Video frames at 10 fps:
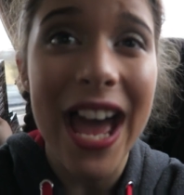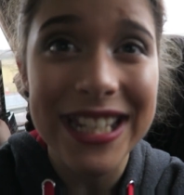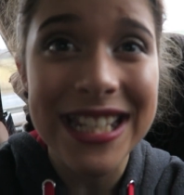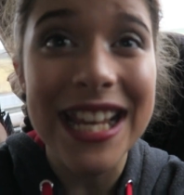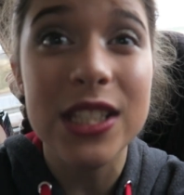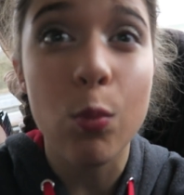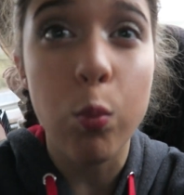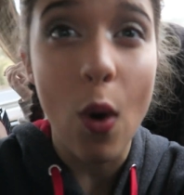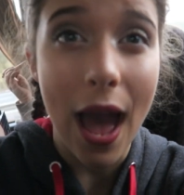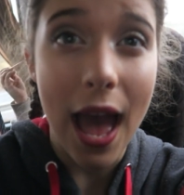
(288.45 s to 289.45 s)
that is
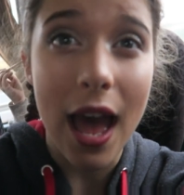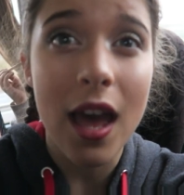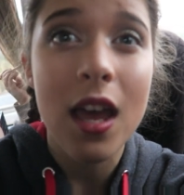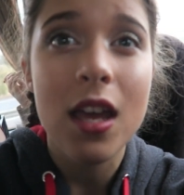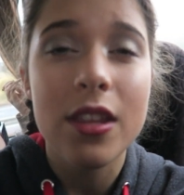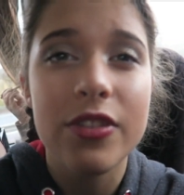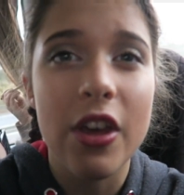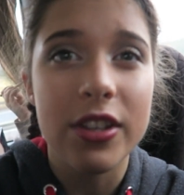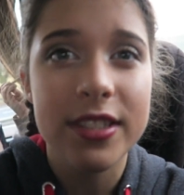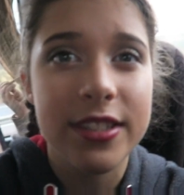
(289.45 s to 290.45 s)
where
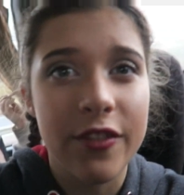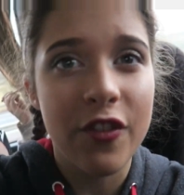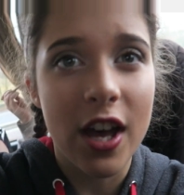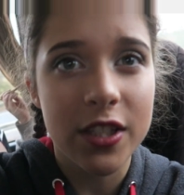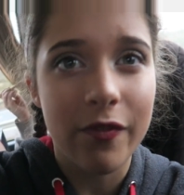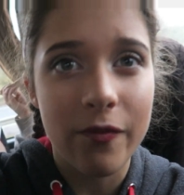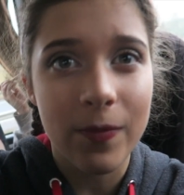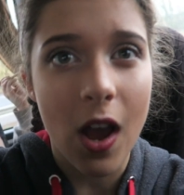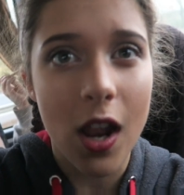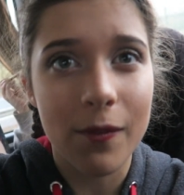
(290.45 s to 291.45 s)
the first
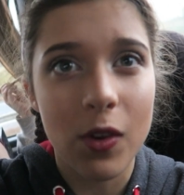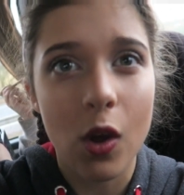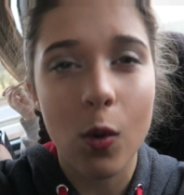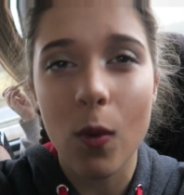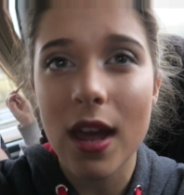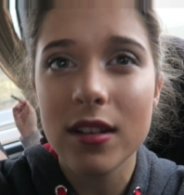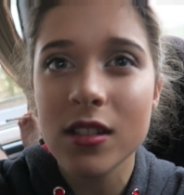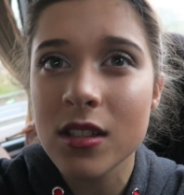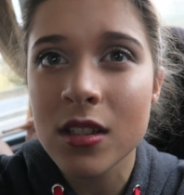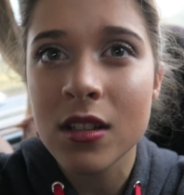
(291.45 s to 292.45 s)
gala vlog
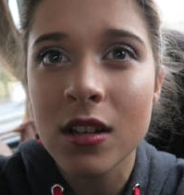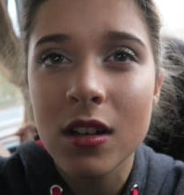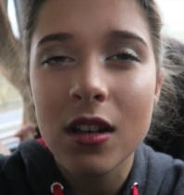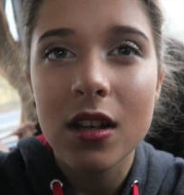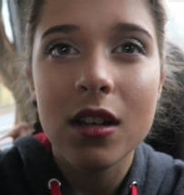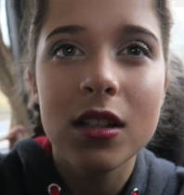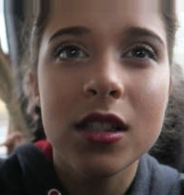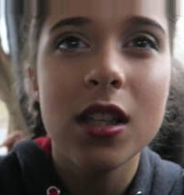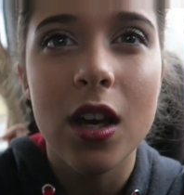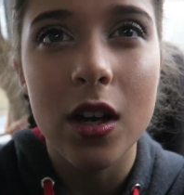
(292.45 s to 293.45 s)
went.
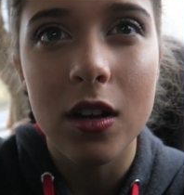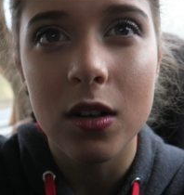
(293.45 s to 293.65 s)
So.